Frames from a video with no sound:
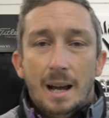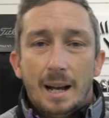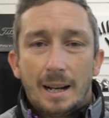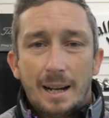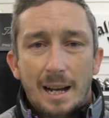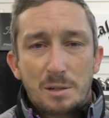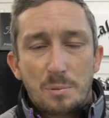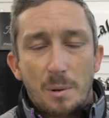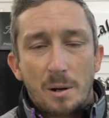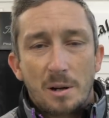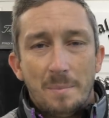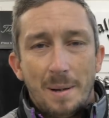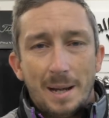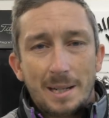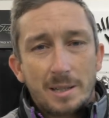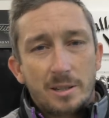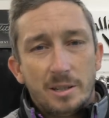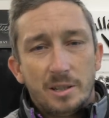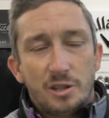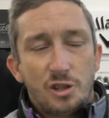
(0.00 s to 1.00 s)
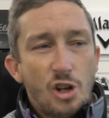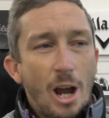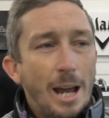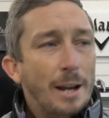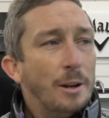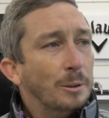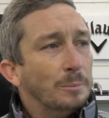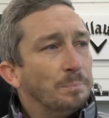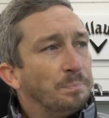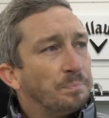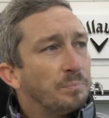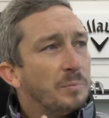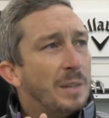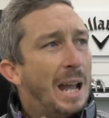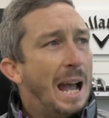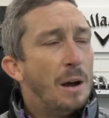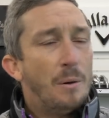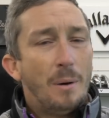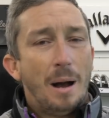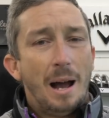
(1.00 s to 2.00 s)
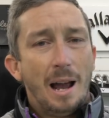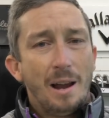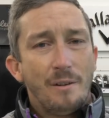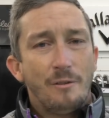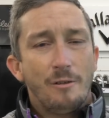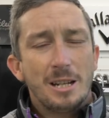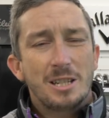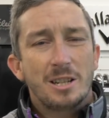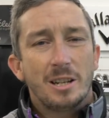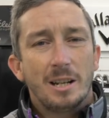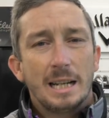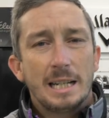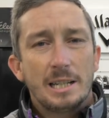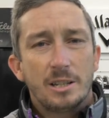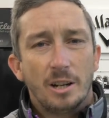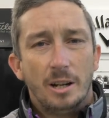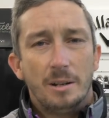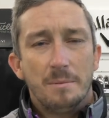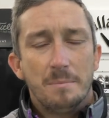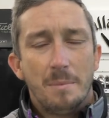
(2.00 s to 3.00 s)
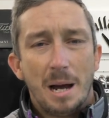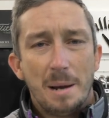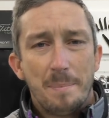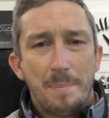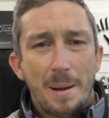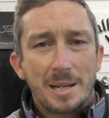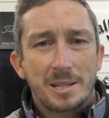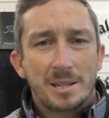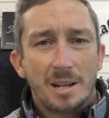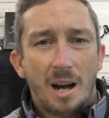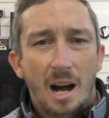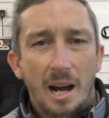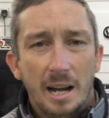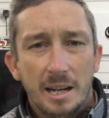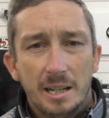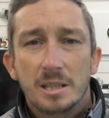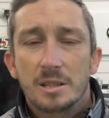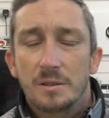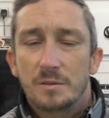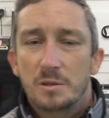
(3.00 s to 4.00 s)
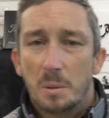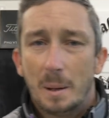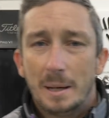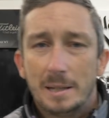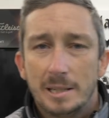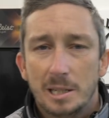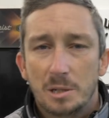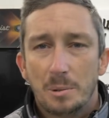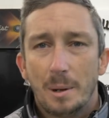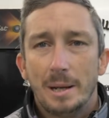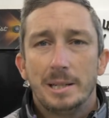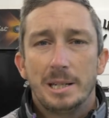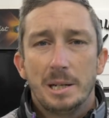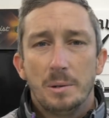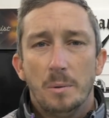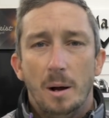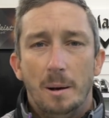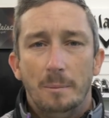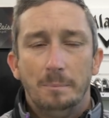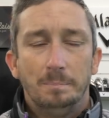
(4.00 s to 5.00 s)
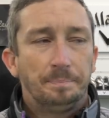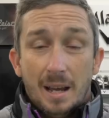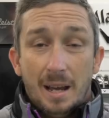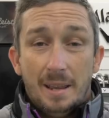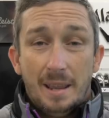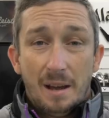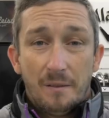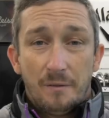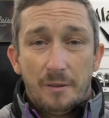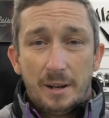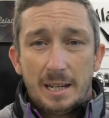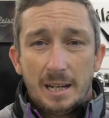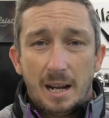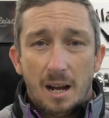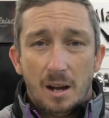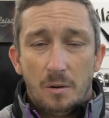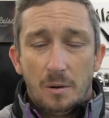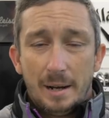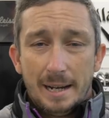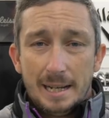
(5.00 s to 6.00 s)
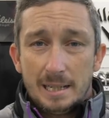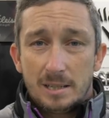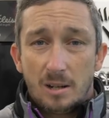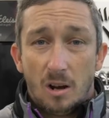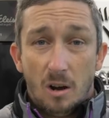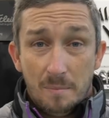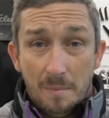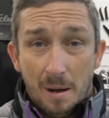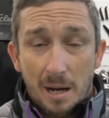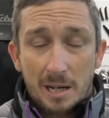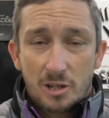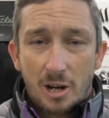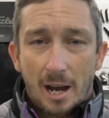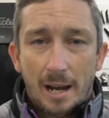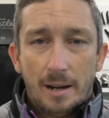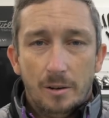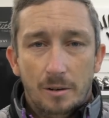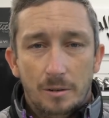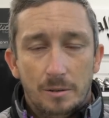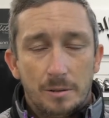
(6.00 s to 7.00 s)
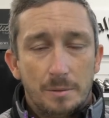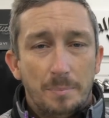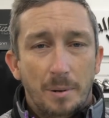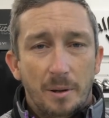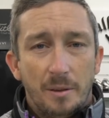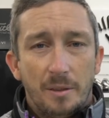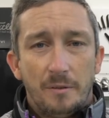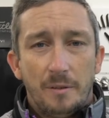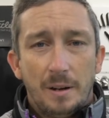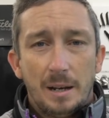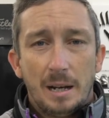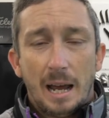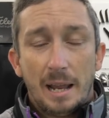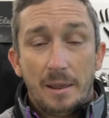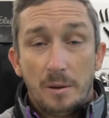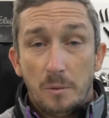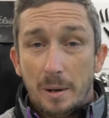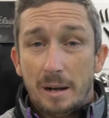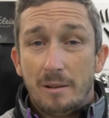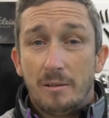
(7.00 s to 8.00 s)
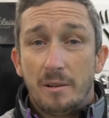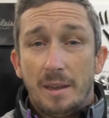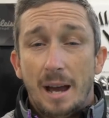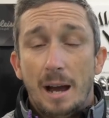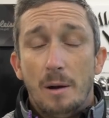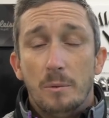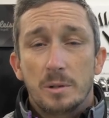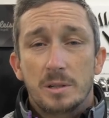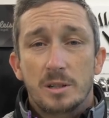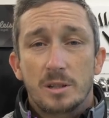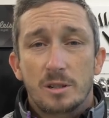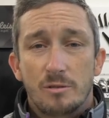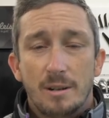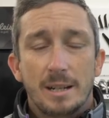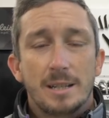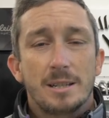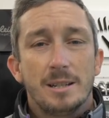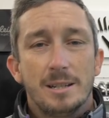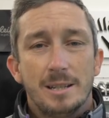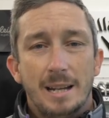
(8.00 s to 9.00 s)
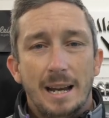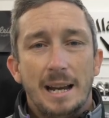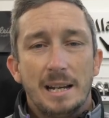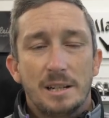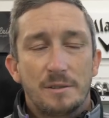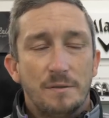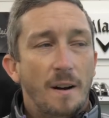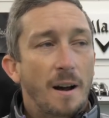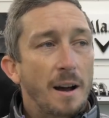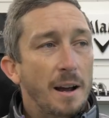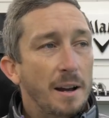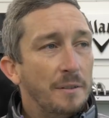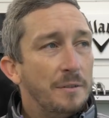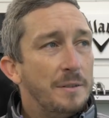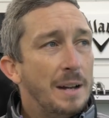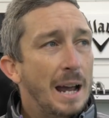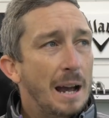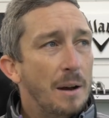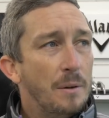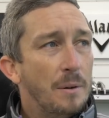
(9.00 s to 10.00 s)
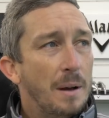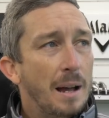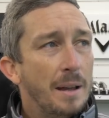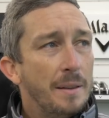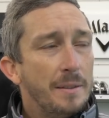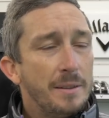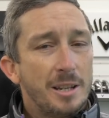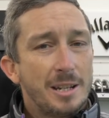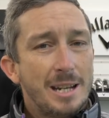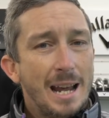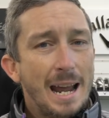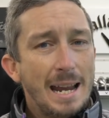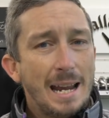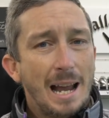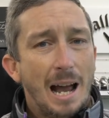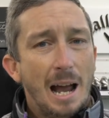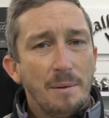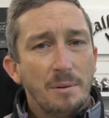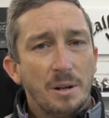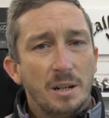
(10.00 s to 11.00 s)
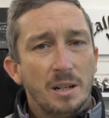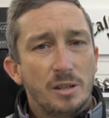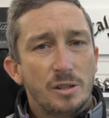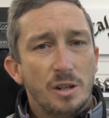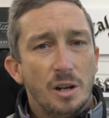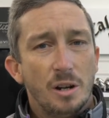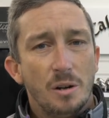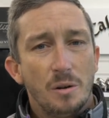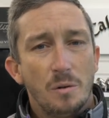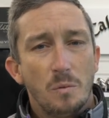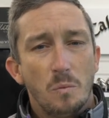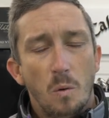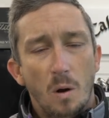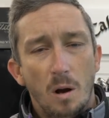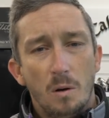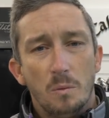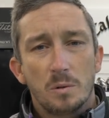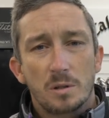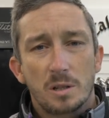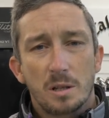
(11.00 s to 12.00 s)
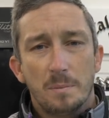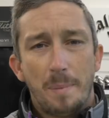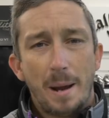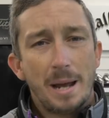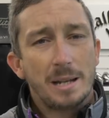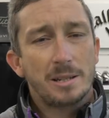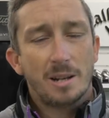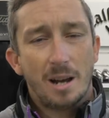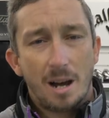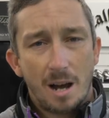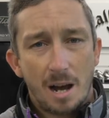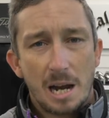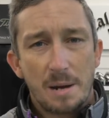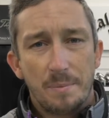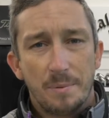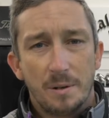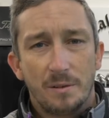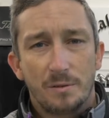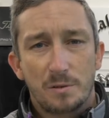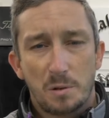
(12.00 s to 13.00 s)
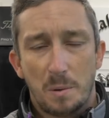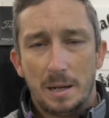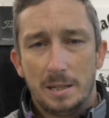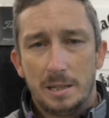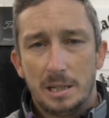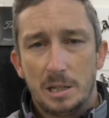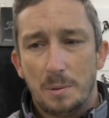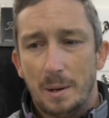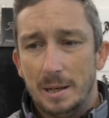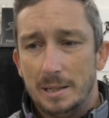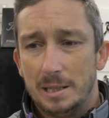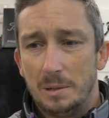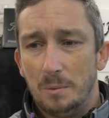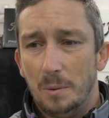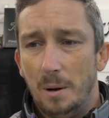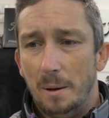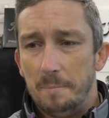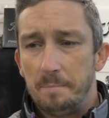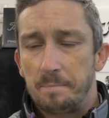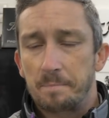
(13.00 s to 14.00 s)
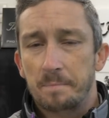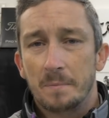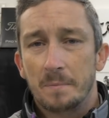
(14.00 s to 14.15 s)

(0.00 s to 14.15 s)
Hi guys, welcome back to the channel. Now, I've recently done my best irons of 2021, and that video is on my channel, but the winner of that was a Strixon ZX5. Now, today I'm going to do what was the best hybrid of 2021.